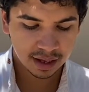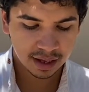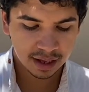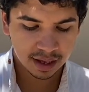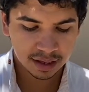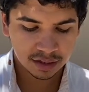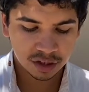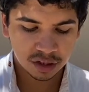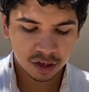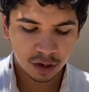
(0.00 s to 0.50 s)

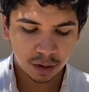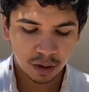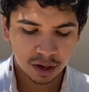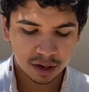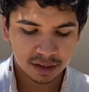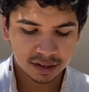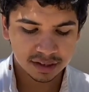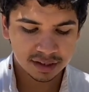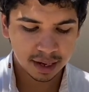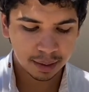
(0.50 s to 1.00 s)
So are
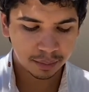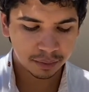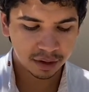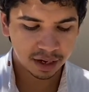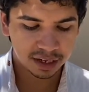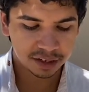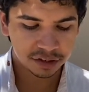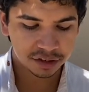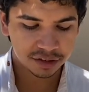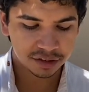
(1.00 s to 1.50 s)
the
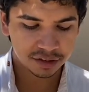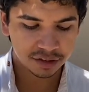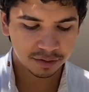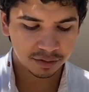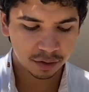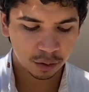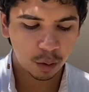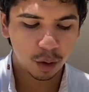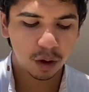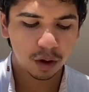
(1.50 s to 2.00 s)
separations of the
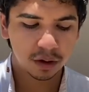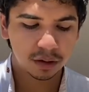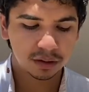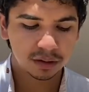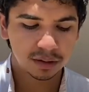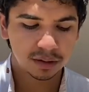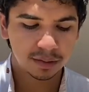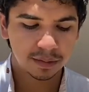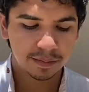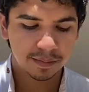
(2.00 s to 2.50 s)
world.
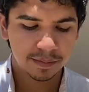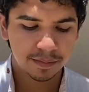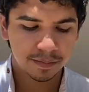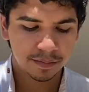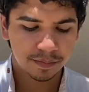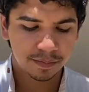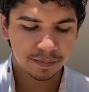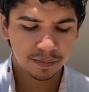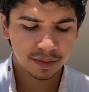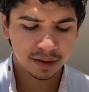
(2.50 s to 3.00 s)

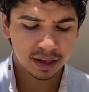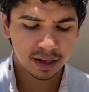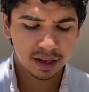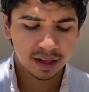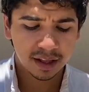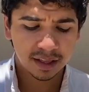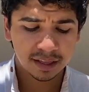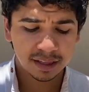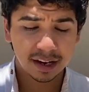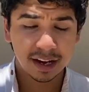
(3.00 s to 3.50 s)

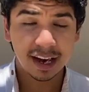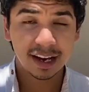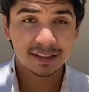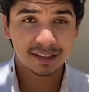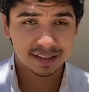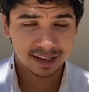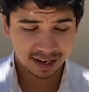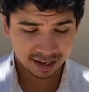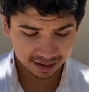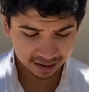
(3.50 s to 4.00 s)
The next
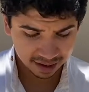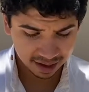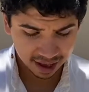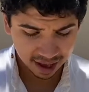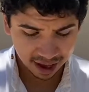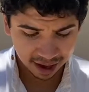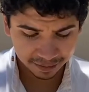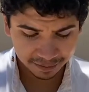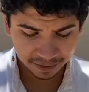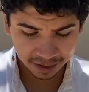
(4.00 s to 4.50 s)
day,
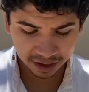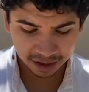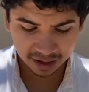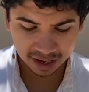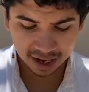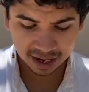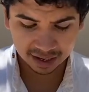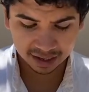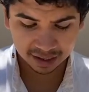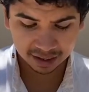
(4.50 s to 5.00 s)
I
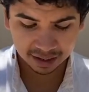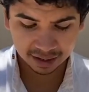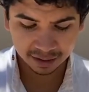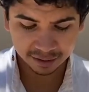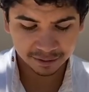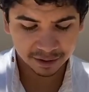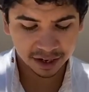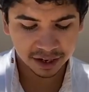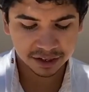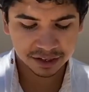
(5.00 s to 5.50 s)

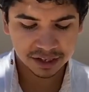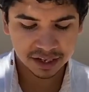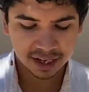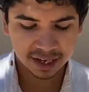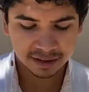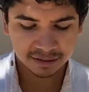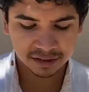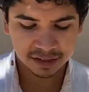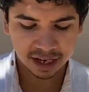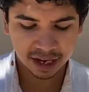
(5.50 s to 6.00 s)
figured to
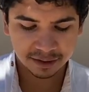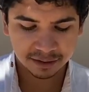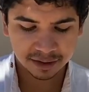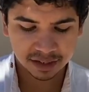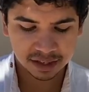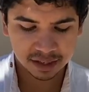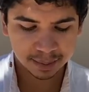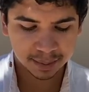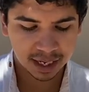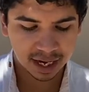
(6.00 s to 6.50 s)
give JP
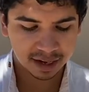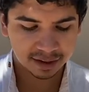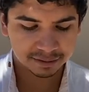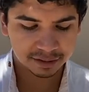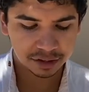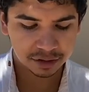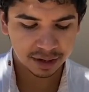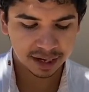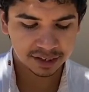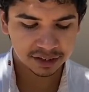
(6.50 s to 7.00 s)
some kind of
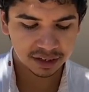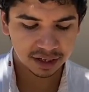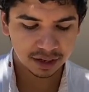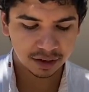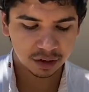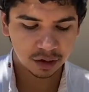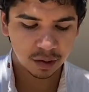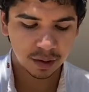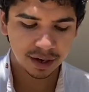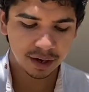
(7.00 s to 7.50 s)
strange little
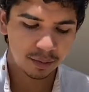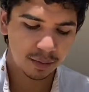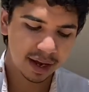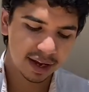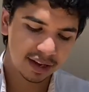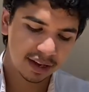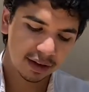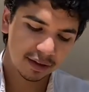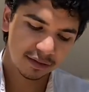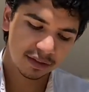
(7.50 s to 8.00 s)
going away
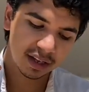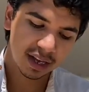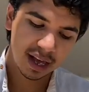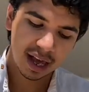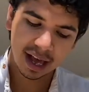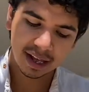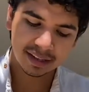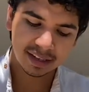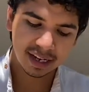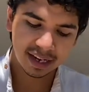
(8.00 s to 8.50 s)
gift,
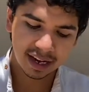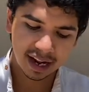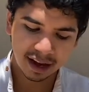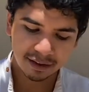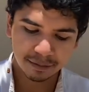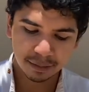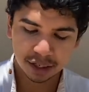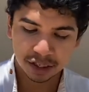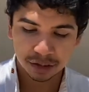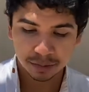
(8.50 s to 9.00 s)
and didn't have
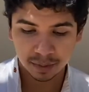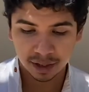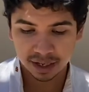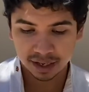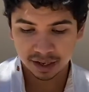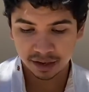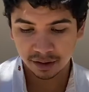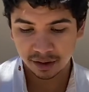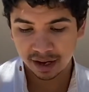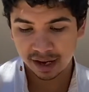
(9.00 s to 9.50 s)
much money
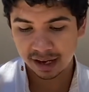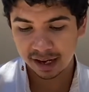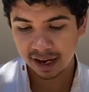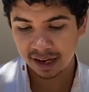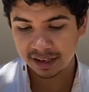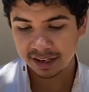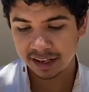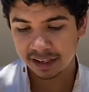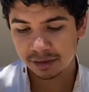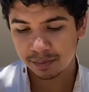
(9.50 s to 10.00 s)
or any
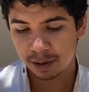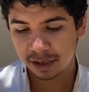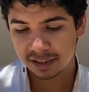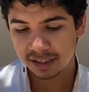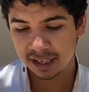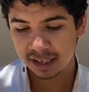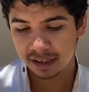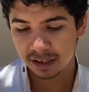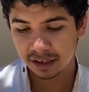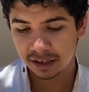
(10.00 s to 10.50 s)
ideas
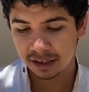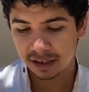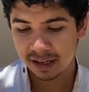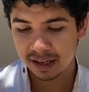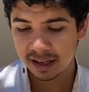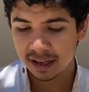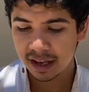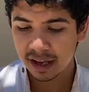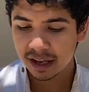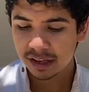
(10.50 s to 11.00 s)
particularly,
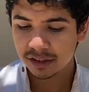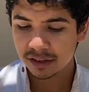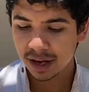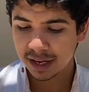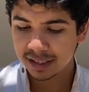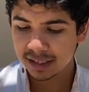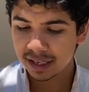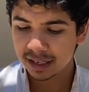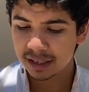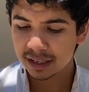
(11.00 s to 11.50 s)
so I
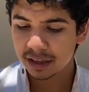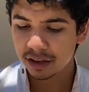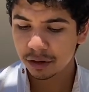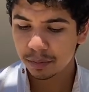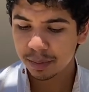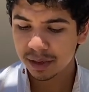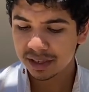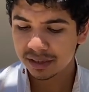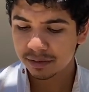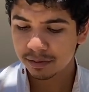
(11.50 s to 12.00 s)
took a little
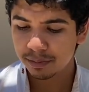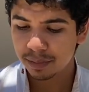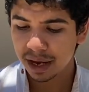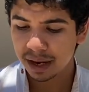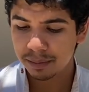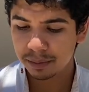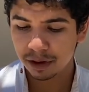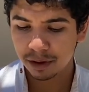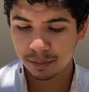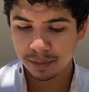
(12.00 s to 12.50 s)
piece of
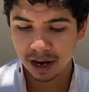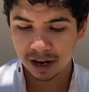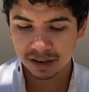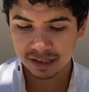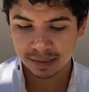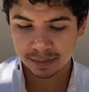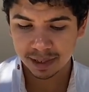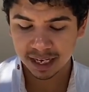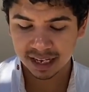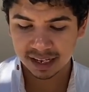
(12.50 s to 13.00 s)
paper about as
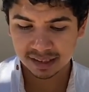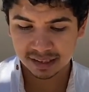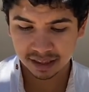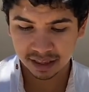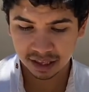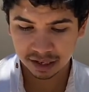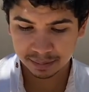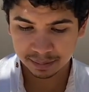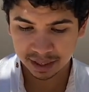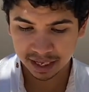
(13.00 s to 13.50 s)
big as a
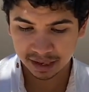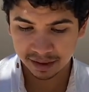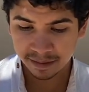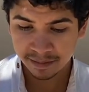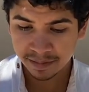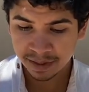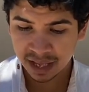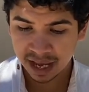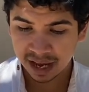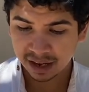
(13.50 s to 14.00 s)
thumbnail
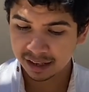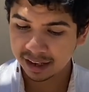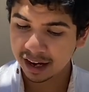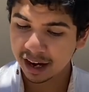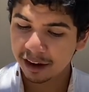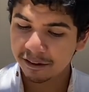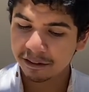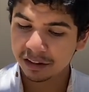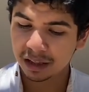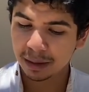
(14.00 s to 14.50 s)
and
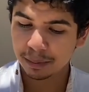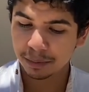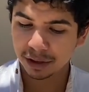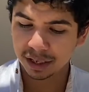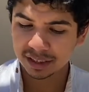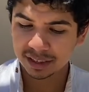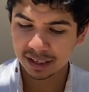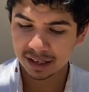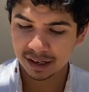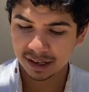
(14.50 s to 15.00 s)
carefully
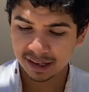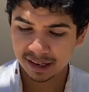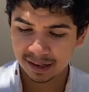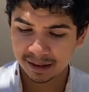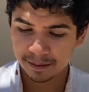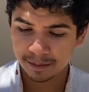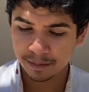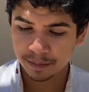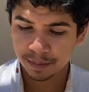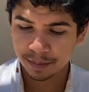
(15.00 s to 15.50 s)
printed on
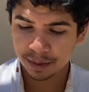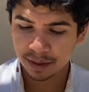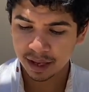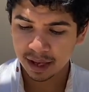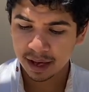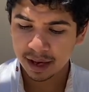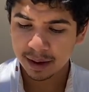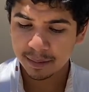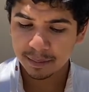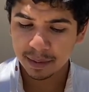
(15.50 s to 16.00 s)

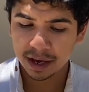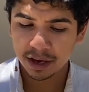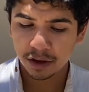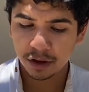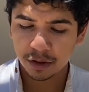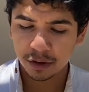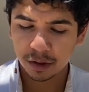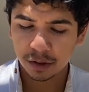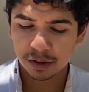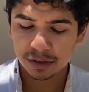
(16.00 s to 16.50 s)
it, "May
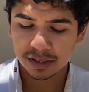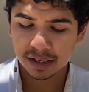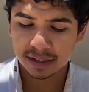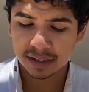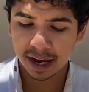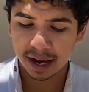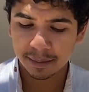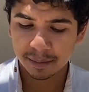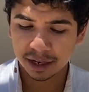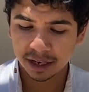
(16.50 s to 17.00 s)
you use the
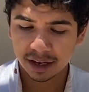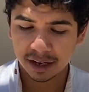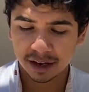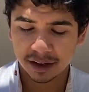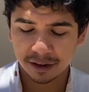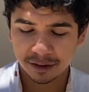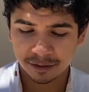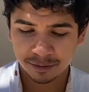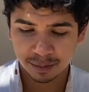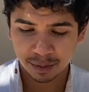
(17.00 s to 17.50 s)
diamond
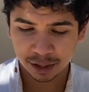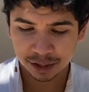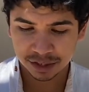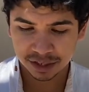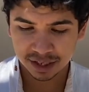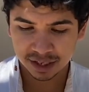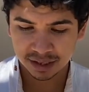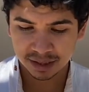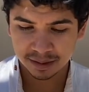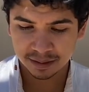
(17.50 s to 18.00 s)
cutter of mercy."
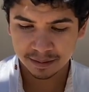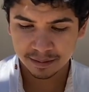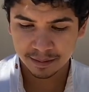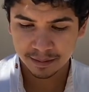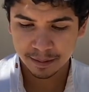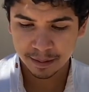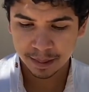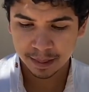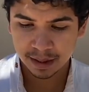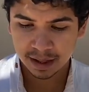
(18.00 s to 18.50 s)

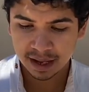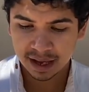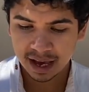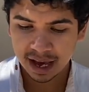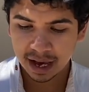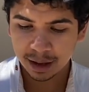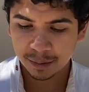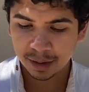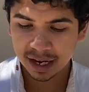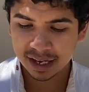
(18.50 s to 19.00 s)

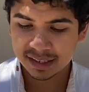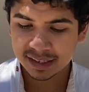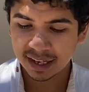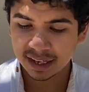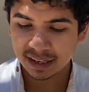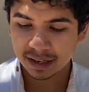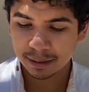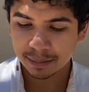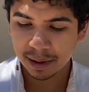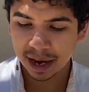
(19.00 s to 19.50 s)
And when I
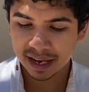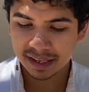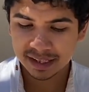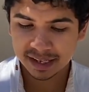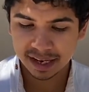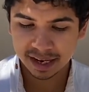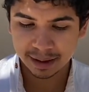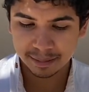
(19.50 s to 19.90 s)
said goodbye to him